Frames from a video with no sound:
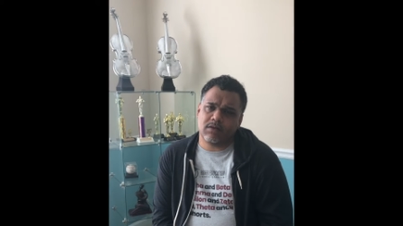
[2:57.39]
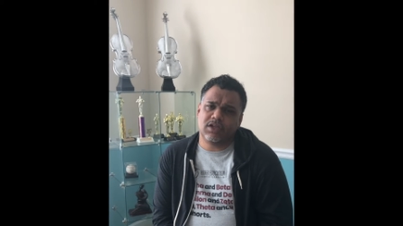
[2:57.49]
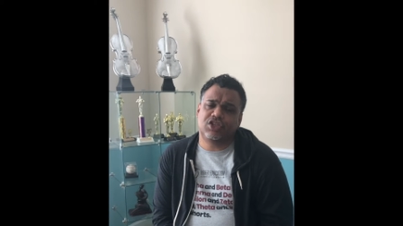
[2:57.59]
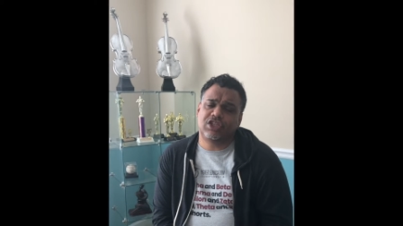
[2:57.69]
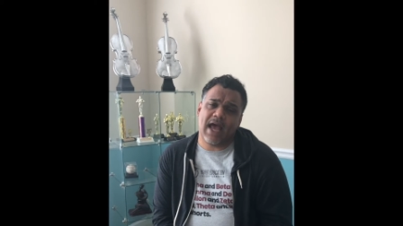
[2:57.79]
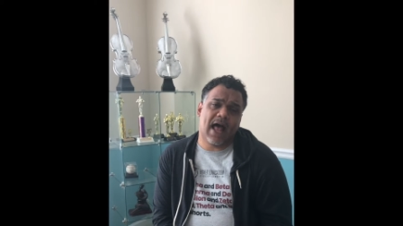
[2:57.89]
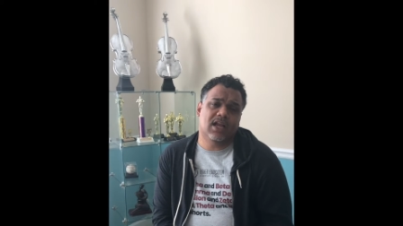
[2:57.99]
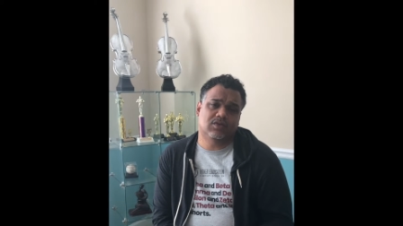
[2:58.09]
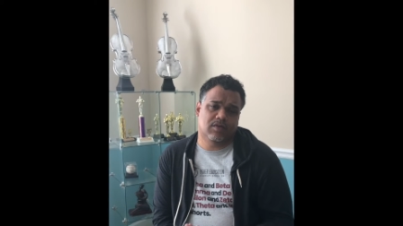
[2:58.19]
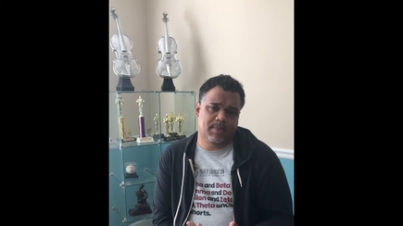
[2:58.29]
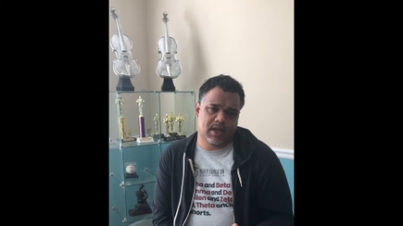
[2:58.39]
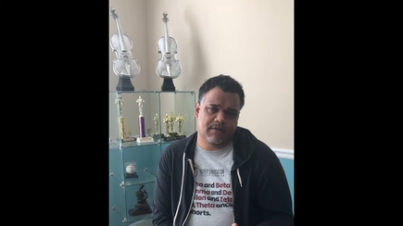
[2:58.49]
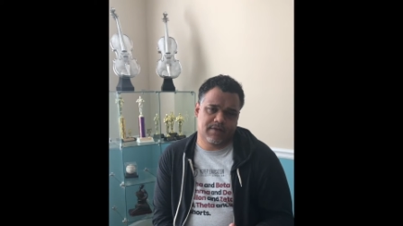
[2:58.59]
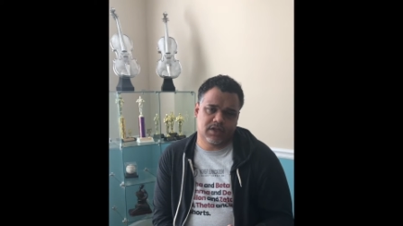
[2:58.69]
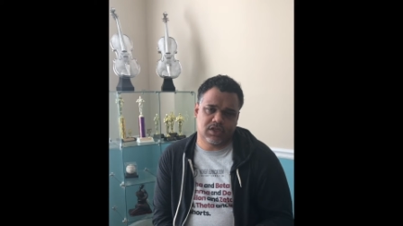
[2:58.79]
The challenge with being a
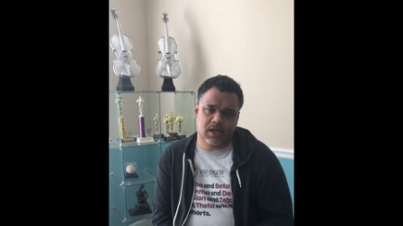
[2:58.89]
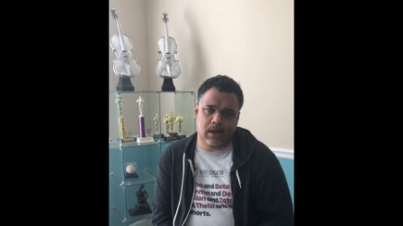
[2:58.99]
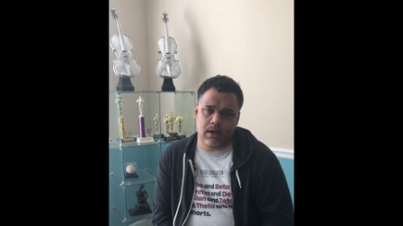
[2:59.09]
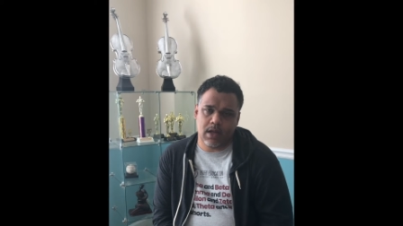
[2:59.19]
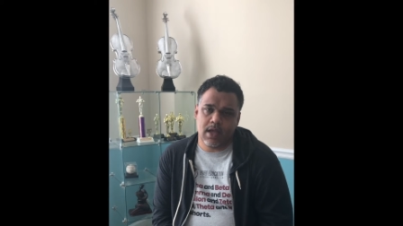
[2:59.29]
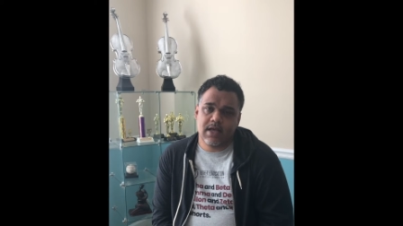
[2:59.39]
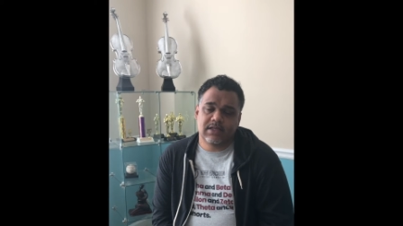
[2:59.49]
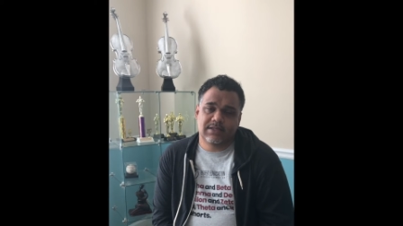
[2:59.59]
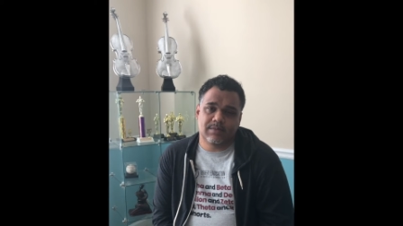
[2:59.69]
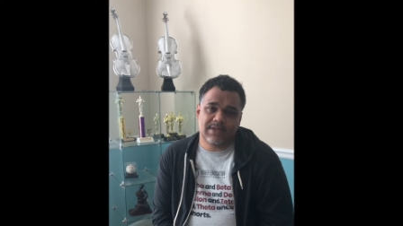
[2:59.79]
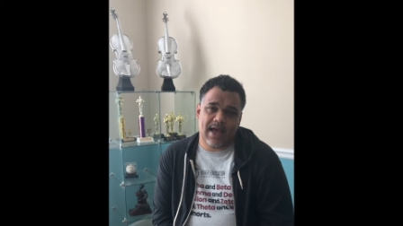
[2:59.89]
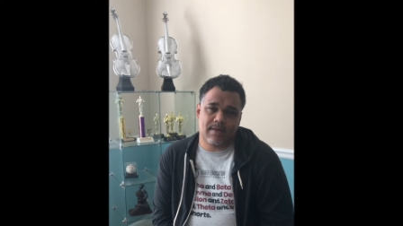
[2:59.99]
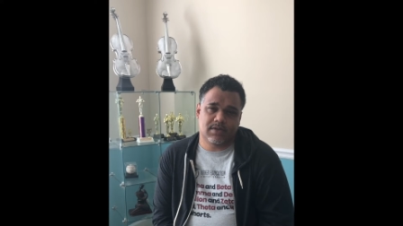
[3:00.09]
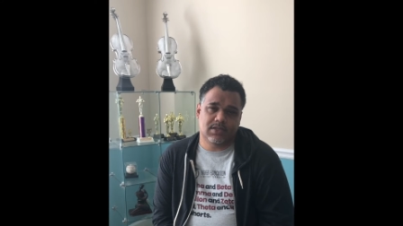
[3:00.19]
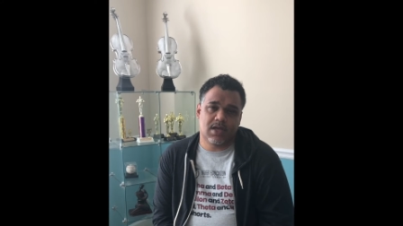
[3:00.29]
visionary
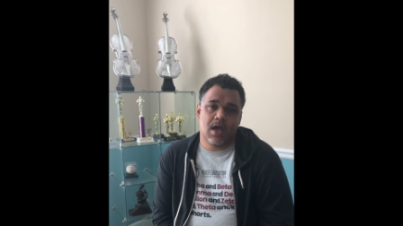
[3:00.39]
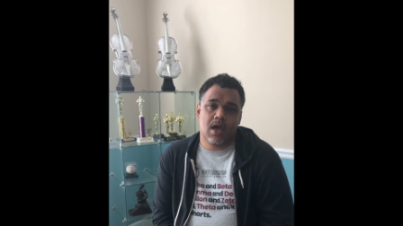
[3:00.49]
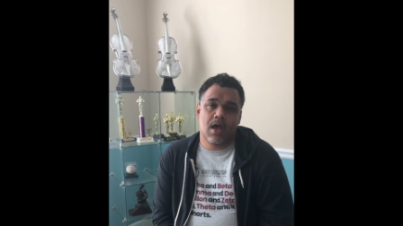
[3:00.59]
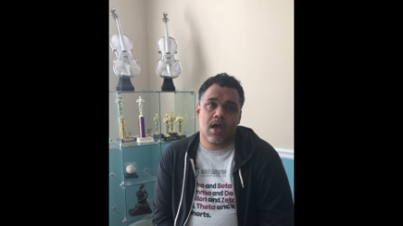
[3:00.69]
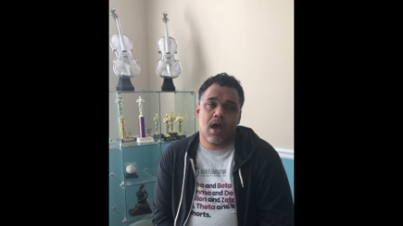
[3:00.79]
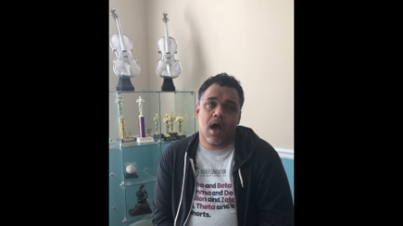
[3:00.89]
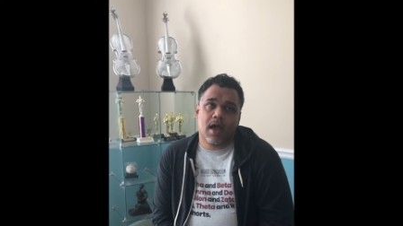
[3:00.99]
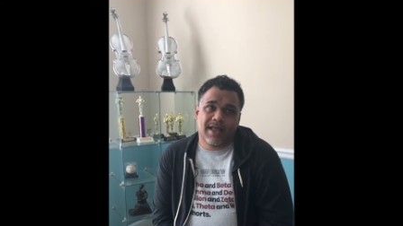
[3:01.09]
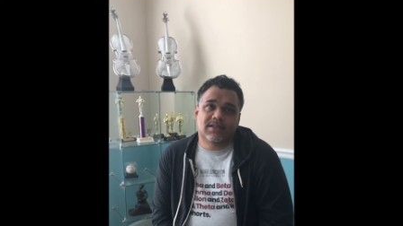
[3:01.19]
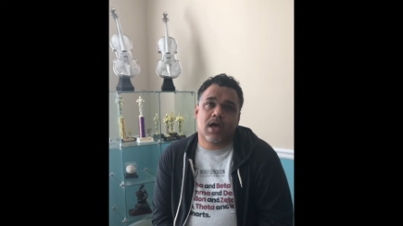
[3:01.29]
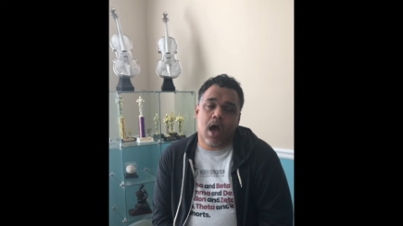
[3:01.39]
sometimes is it's